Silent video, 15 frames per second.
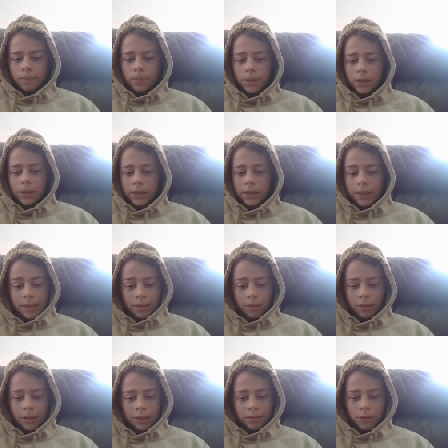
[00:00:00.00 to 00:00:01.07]
but yeah,
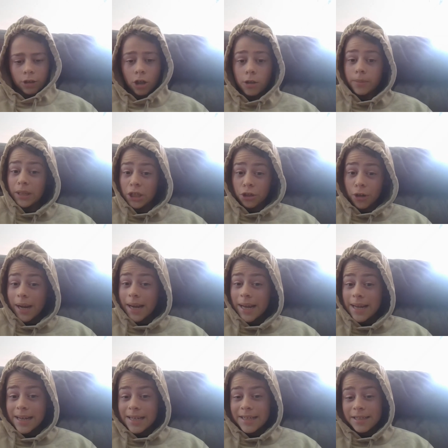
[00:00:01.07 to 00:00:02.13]
like Toby
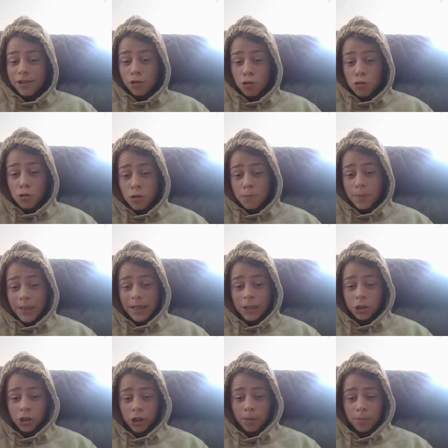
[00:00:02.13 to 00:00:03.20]
Greene could be
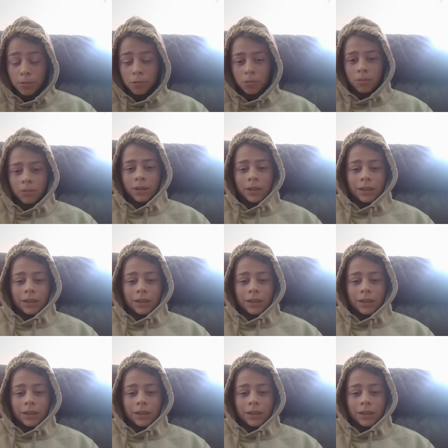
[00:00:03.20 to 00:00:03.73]
in trouble.